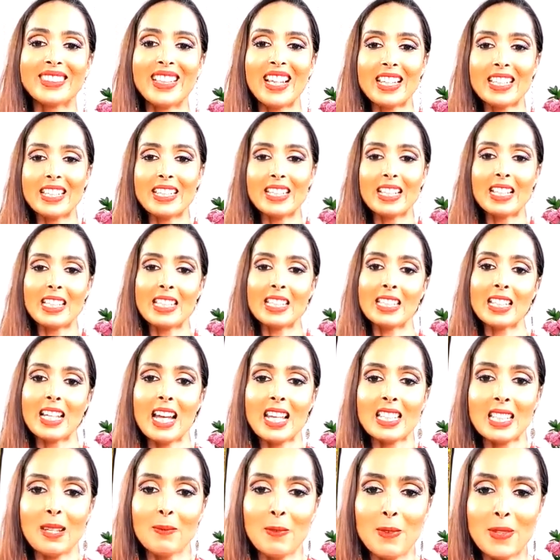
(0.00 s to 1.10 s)
Yes, yes,
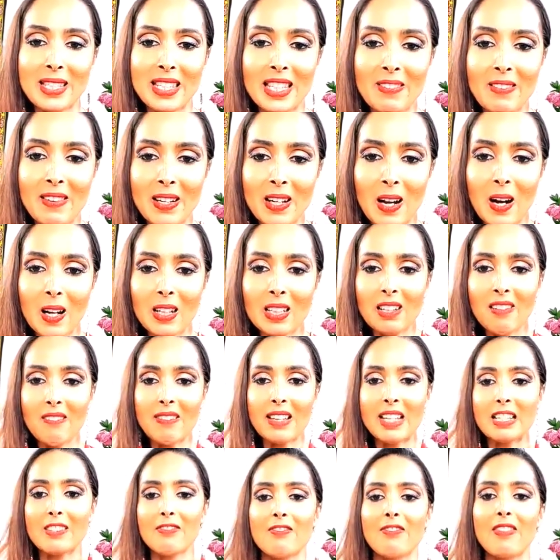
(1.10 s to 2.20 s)
yes, I'm receiving all of
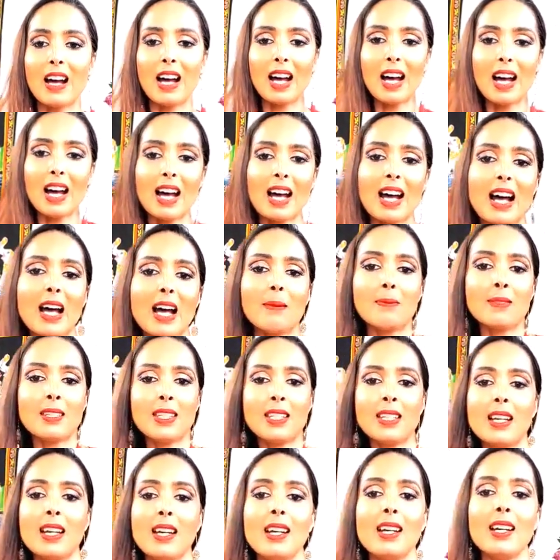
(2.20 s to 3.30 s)
these vibes.
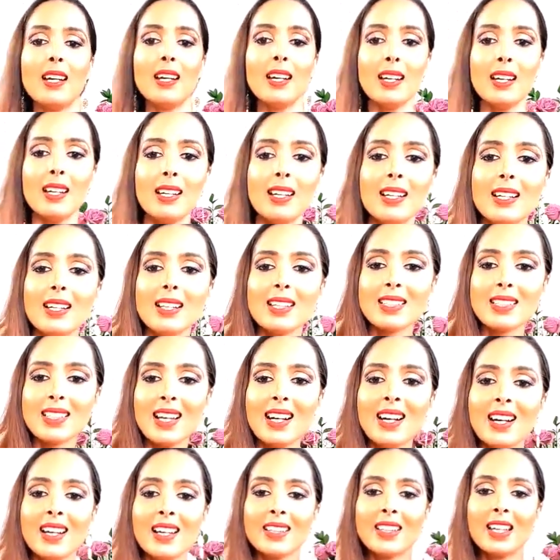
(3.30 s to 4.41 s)
Yes,
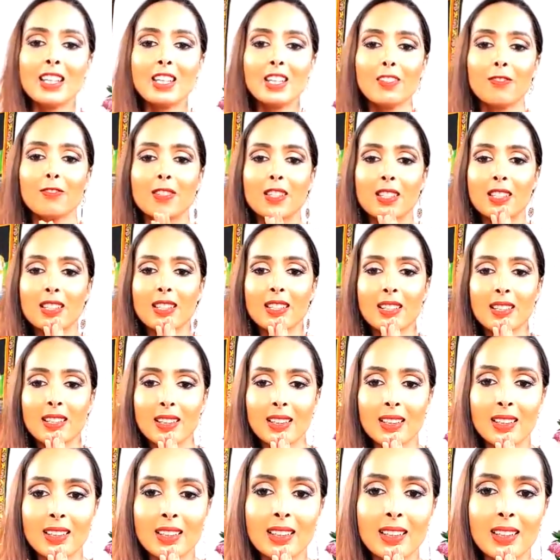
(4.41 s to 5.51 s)
thank you for
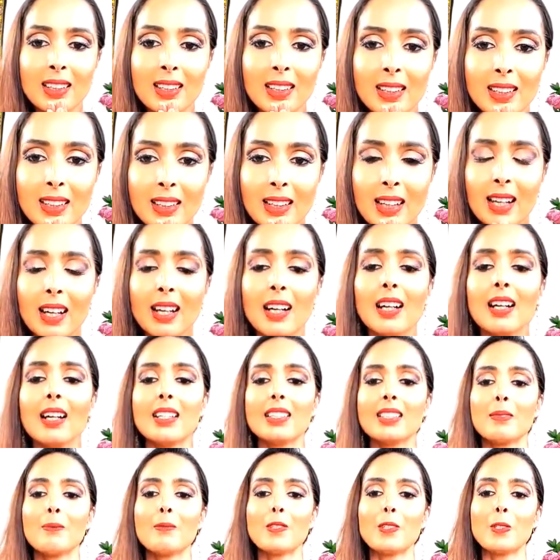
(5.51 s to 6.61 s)
sharing.
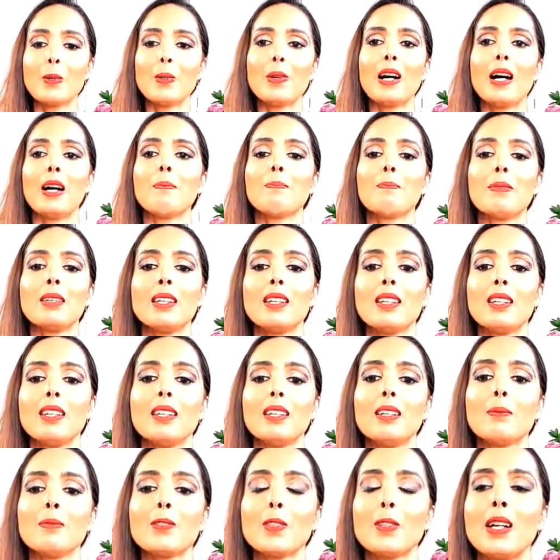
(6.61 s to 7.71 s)
Yes, I'm so happy.
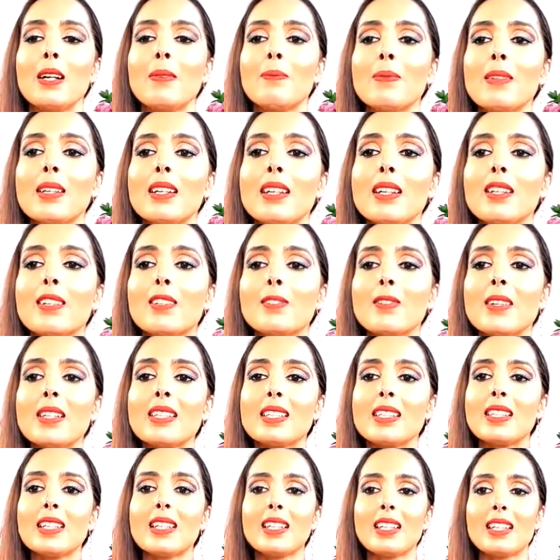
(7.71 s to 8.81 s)
I'm so happy you're
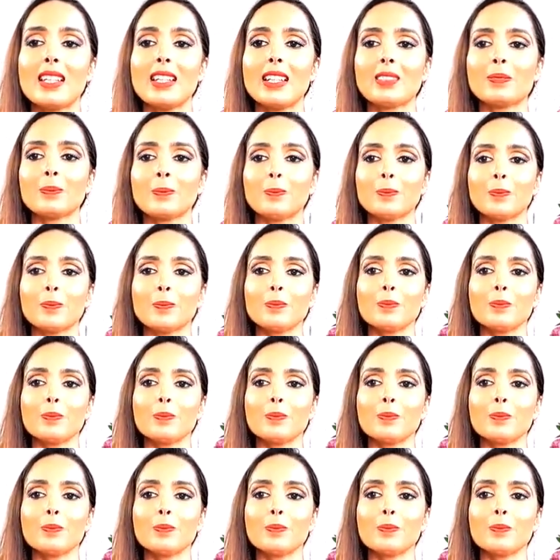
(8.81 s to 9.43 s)
resonating.